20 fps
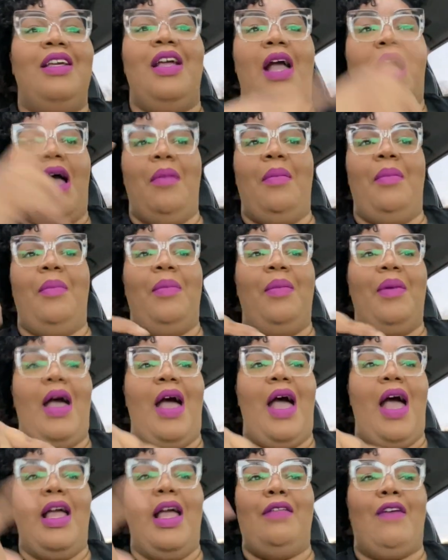
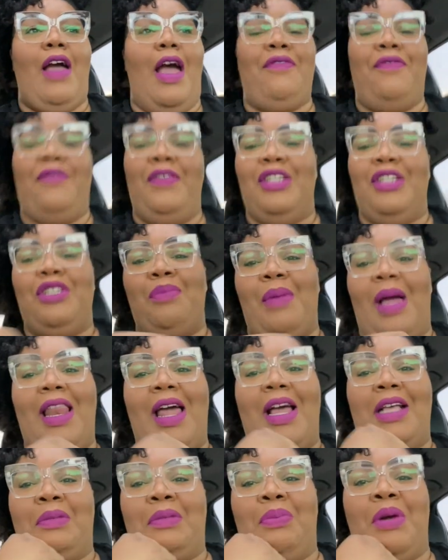I finished my
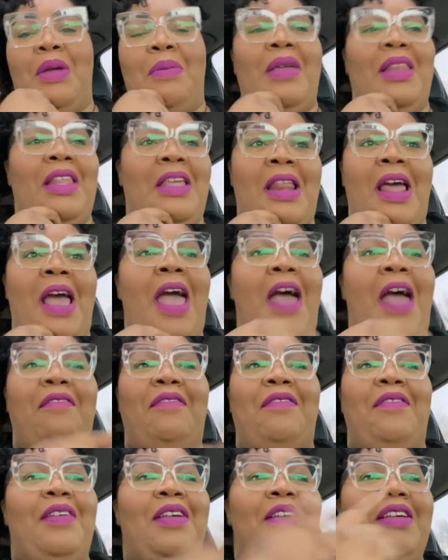last appointment and I
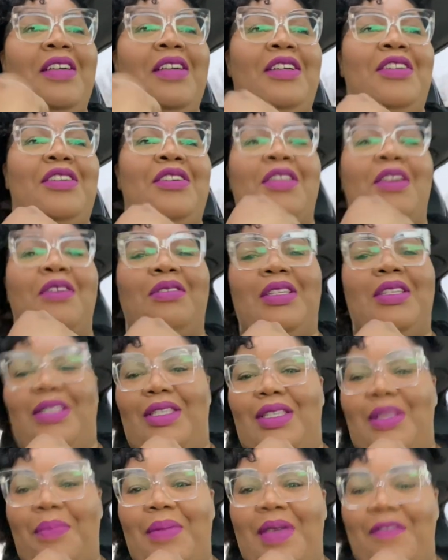have, to
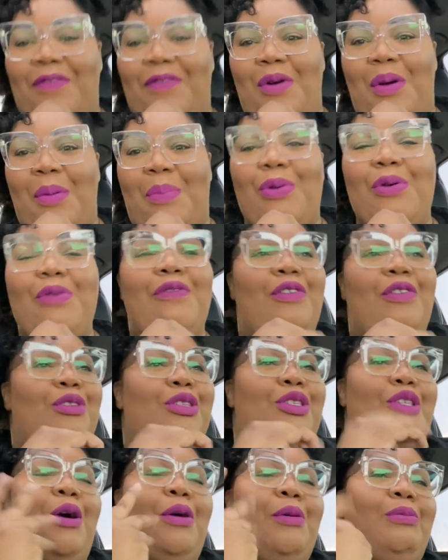submit for approval.
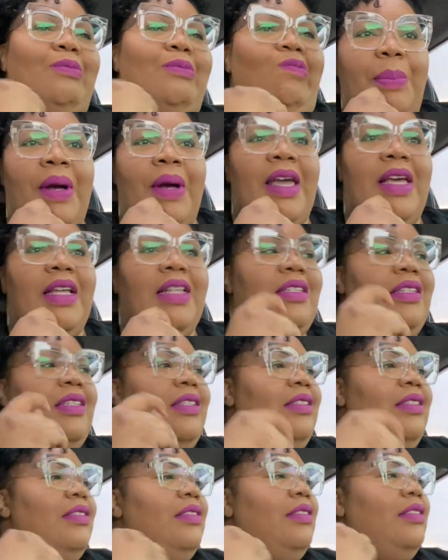So,
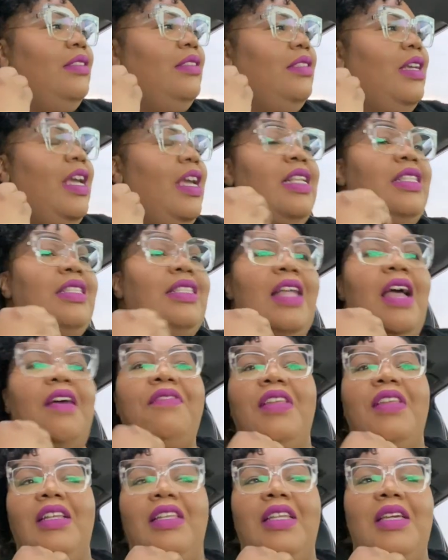but it's
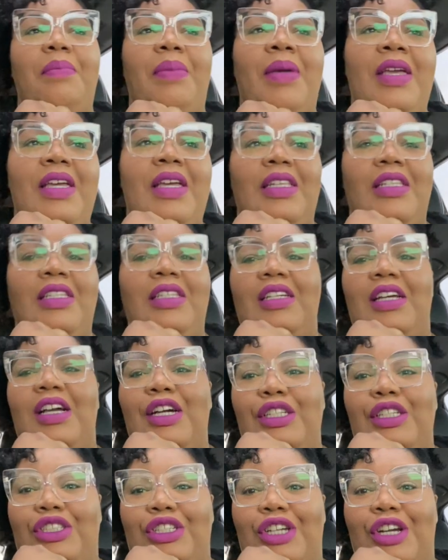definitely been
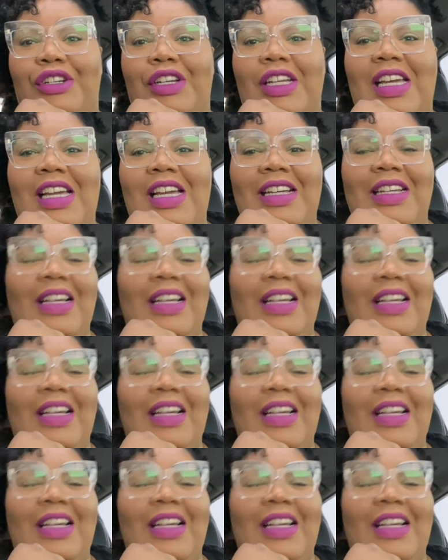a journey.